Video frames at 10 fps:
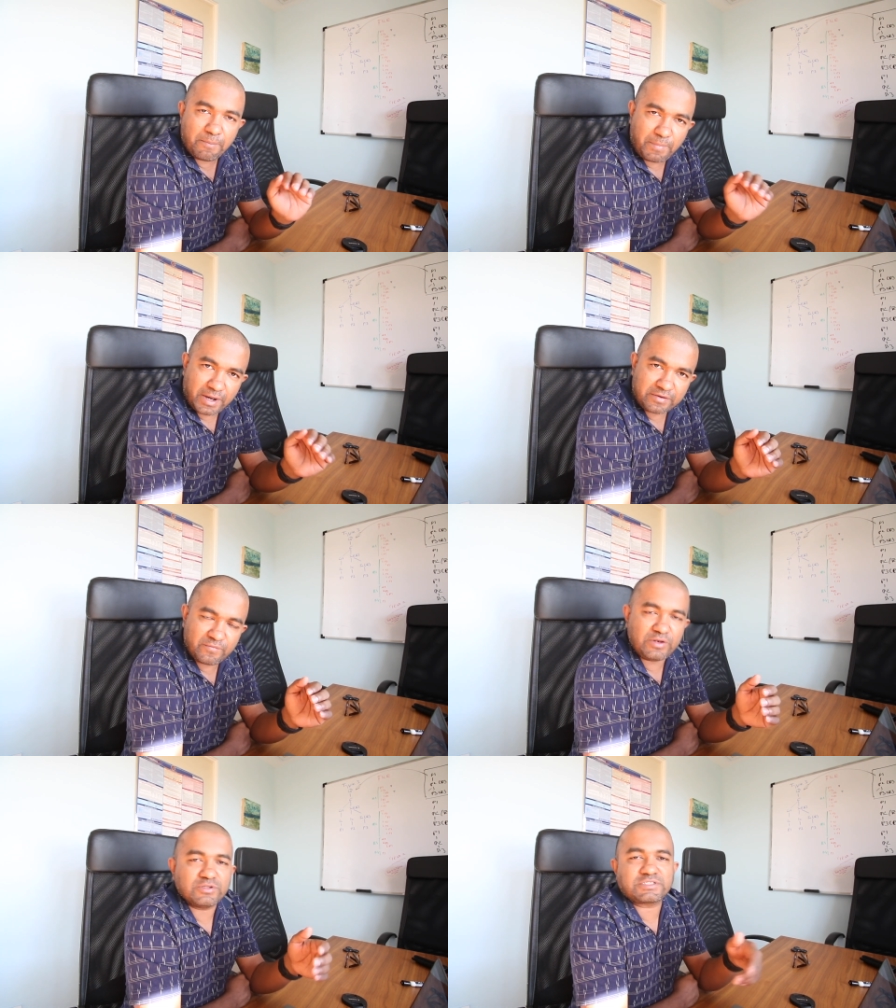But
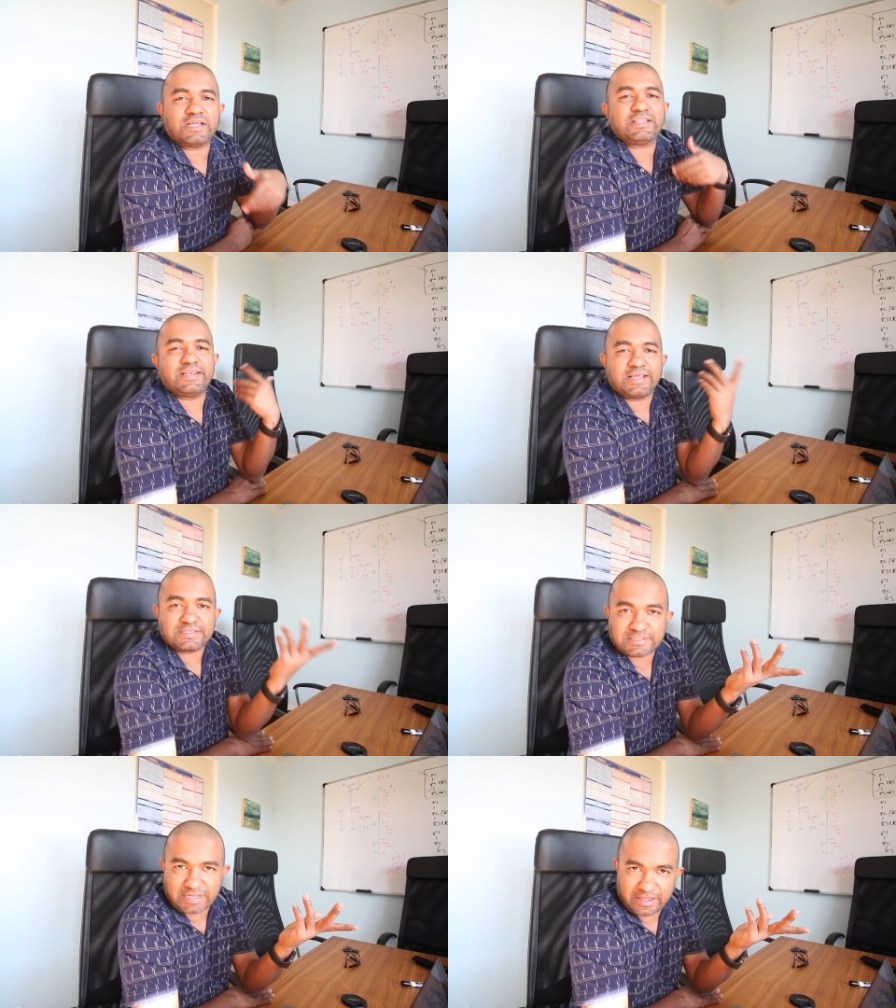when you start the
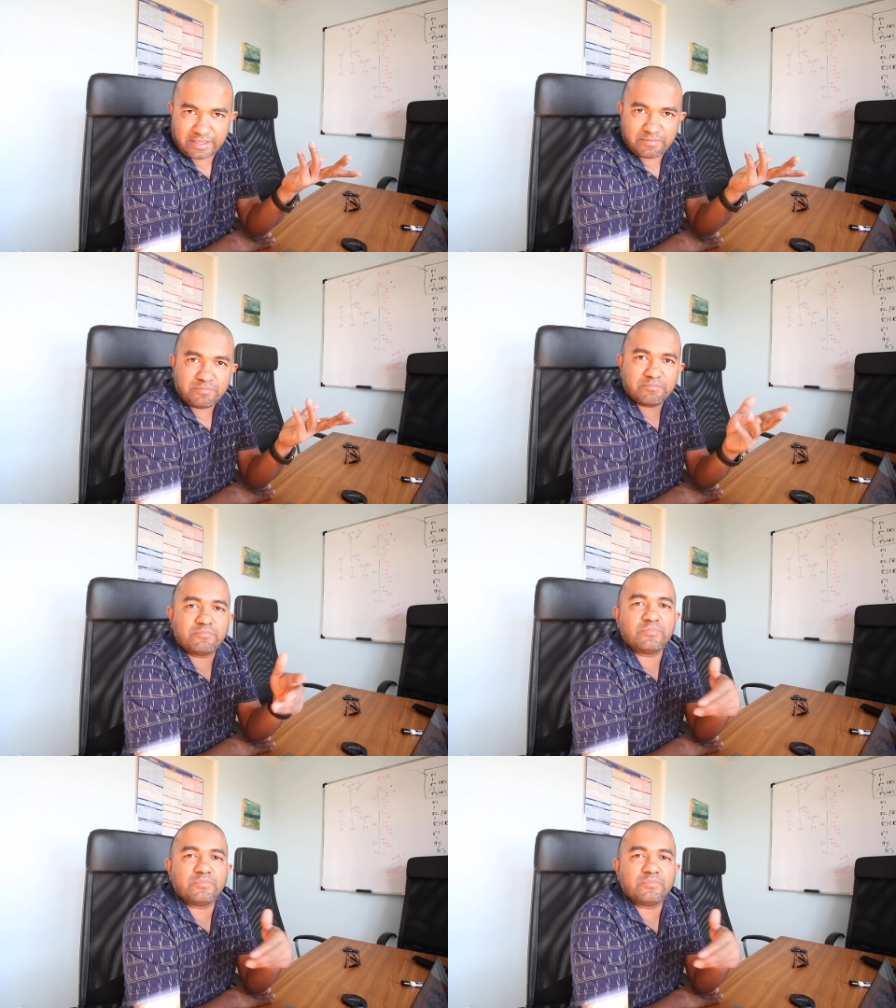next time,